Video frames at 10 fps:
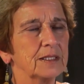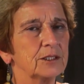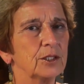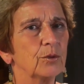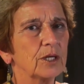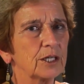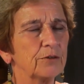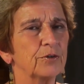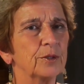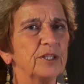So you want to
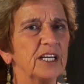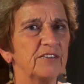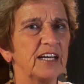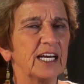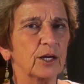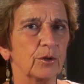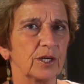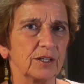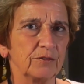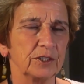confirm that you have adequate
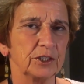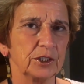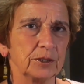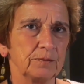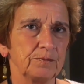coverage.